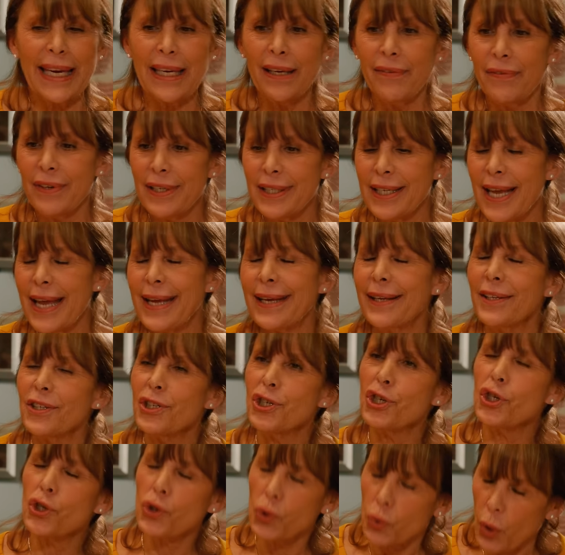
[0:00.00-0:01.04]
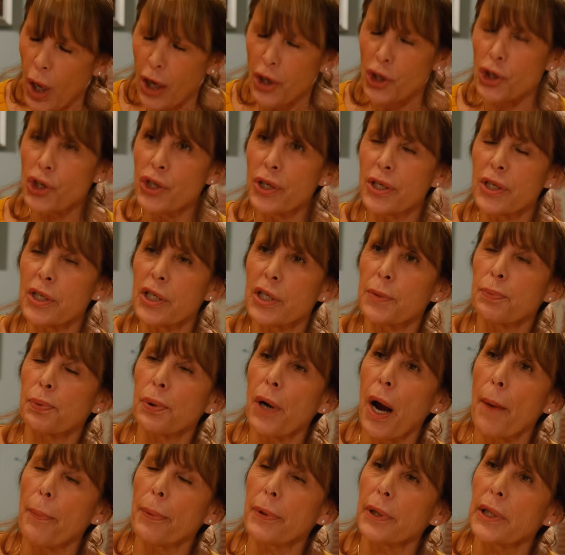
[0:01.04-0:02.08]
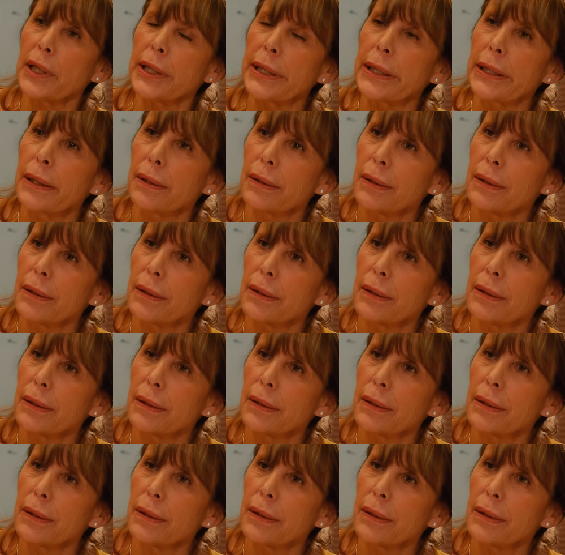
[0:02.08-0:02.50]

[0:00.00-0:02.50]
even take instructions properly?